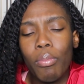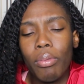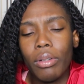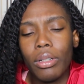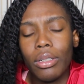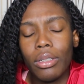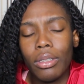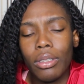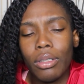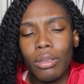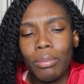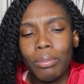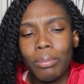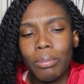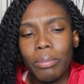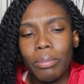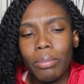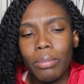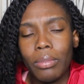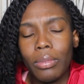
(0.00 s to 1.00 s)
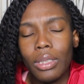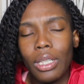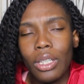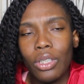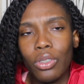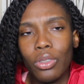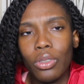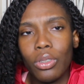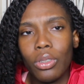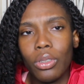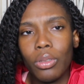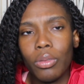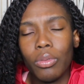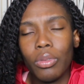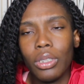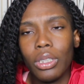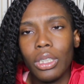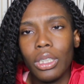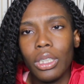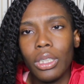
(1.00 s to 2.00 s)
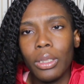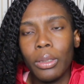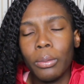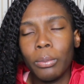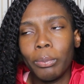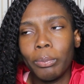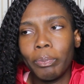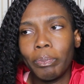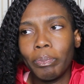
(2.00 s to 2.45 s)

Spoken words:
but that's really